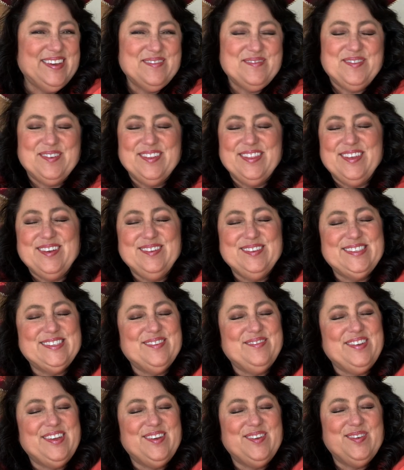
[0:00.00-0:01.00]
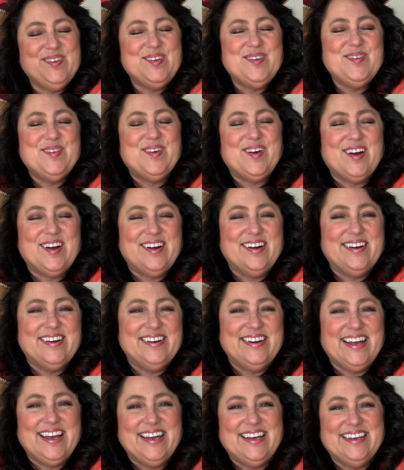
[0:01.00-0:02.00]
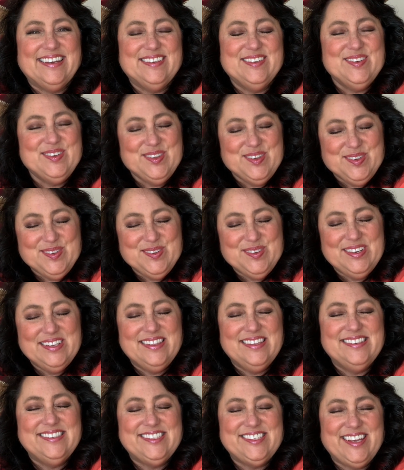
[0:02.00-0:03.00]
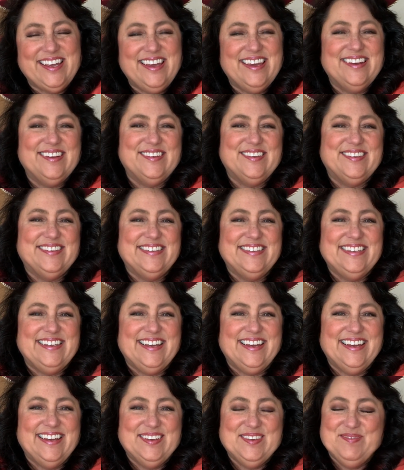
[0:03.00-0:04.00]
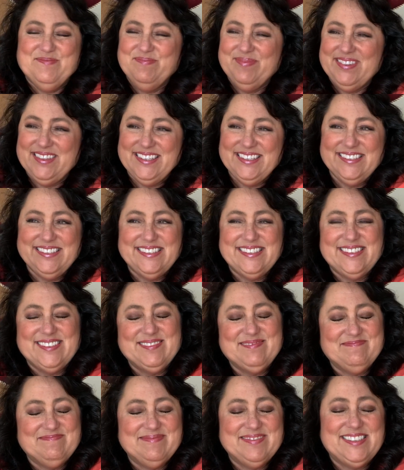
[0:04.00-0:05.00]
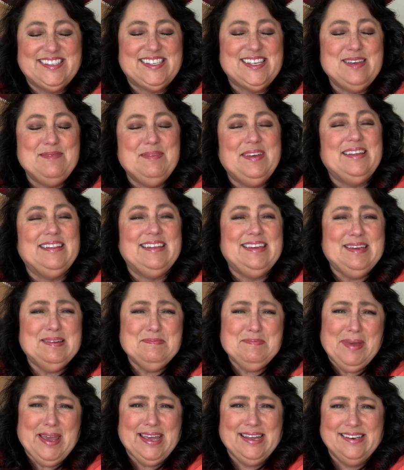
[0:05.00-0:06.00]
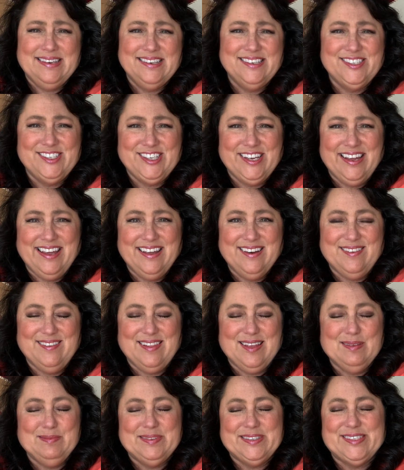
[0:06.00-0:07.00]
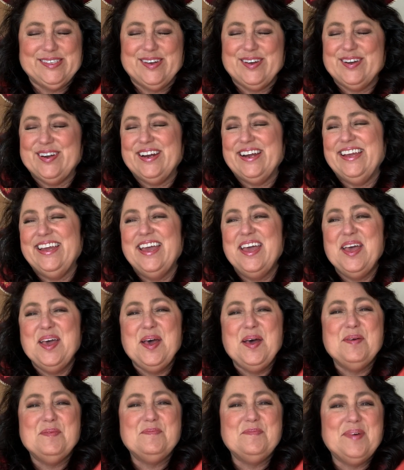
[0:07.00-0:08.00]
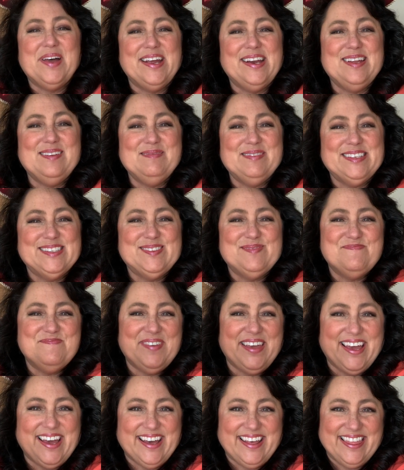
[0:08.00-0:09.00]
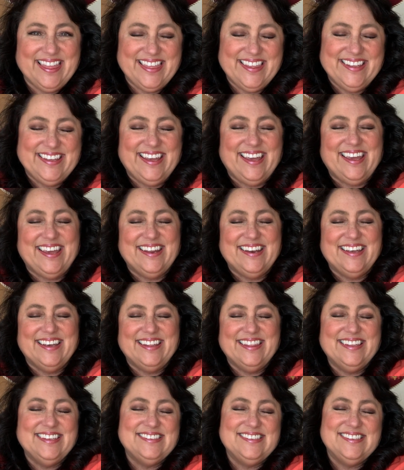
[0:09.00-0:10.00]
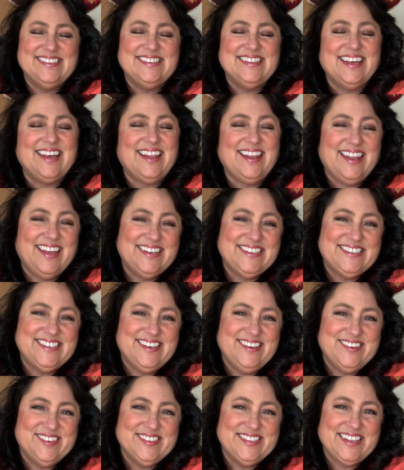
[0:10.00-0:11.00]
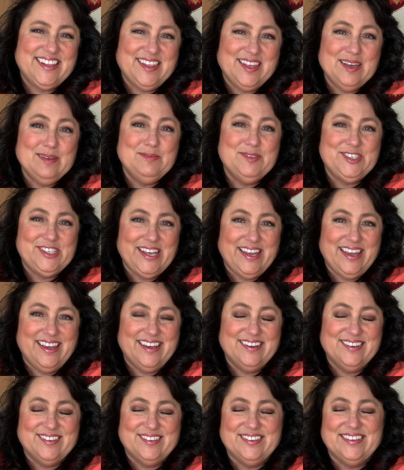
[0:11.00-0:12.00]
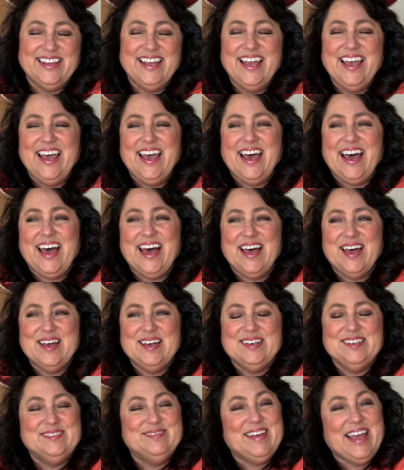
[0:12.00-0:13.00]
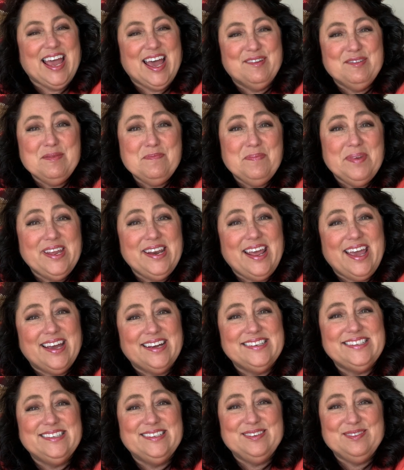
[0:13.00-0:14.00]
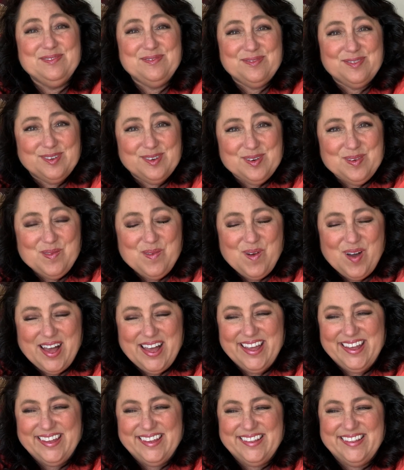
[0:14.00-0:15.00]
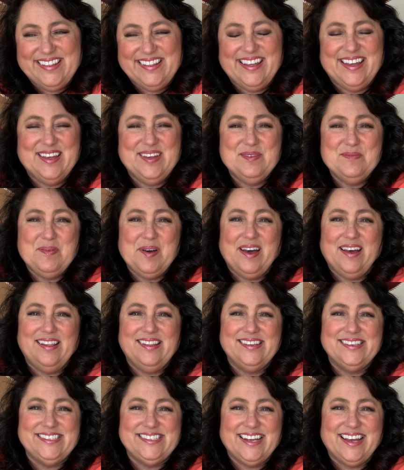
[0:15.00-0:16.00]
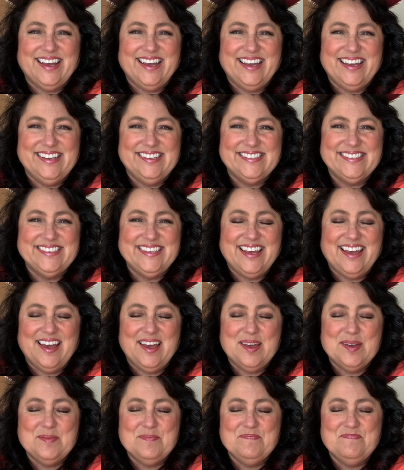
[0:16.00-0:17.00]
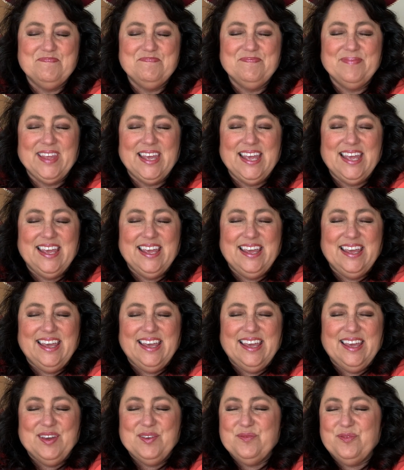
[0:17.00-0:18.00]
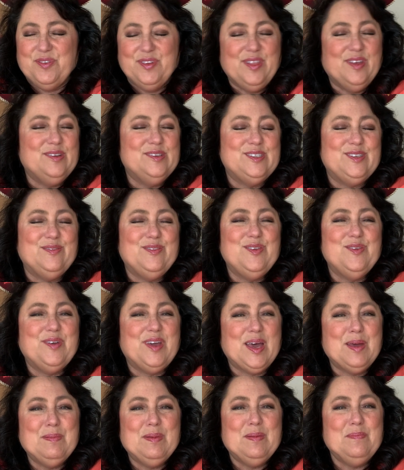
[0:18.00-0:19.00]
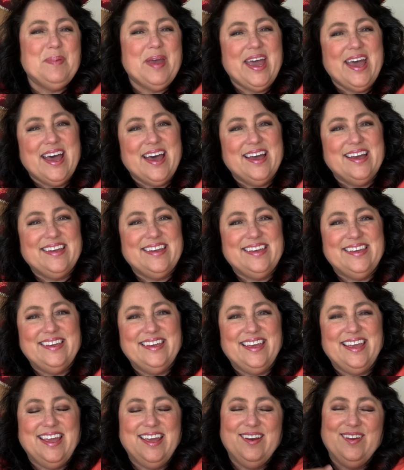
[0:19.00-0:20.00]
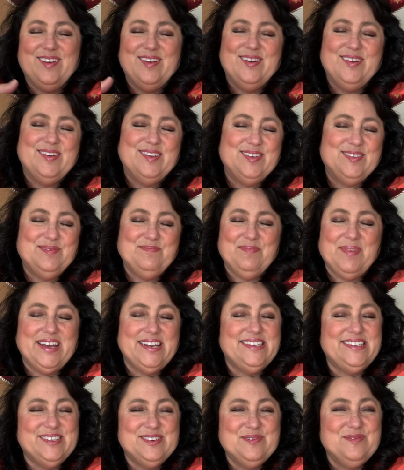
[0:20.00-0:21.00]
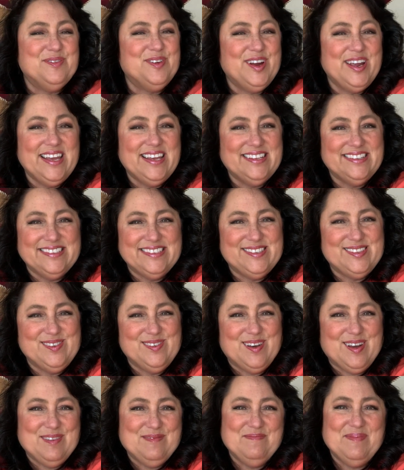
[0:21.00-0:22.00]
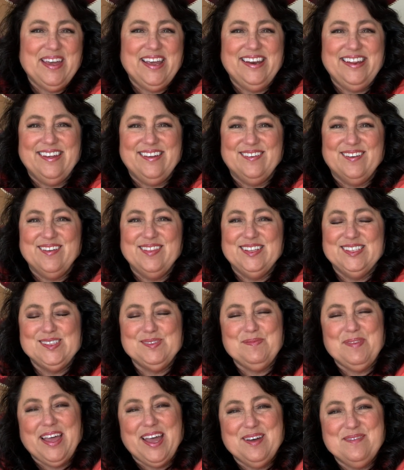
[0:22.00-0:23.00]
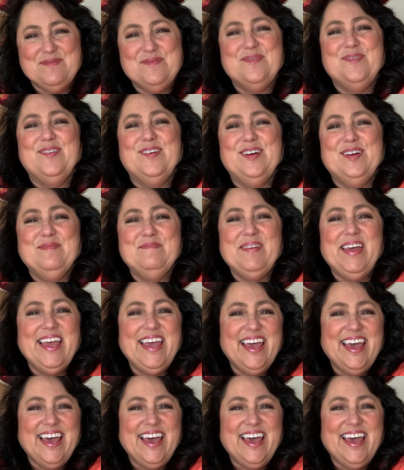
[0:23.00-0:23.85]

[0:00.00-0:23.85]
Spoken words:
For those of you who are new to the channel, this seemingly abandoned channel, I'm sorry. My name is Beth, and this is the Collectionears Club channel. Haven't been active for a while. I apologize. For those of you coming back and are my dear friends who I've made here on this platform,